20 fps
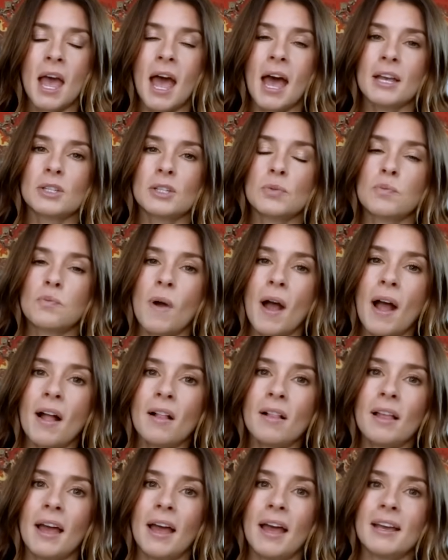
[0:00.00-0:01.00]
as
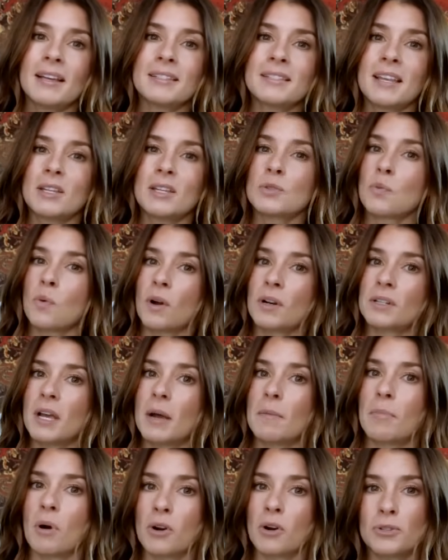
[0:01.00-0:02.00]
well as has worked
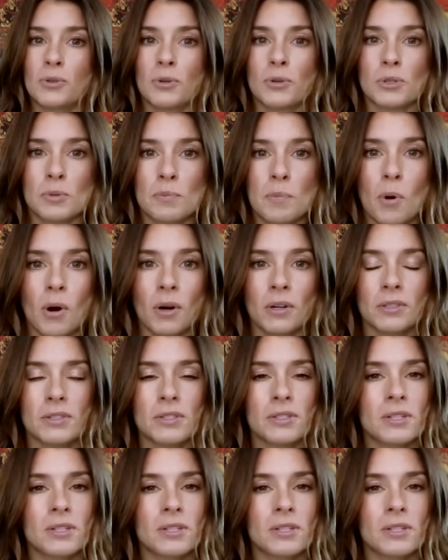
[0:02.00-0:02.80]
at Barstool Sports.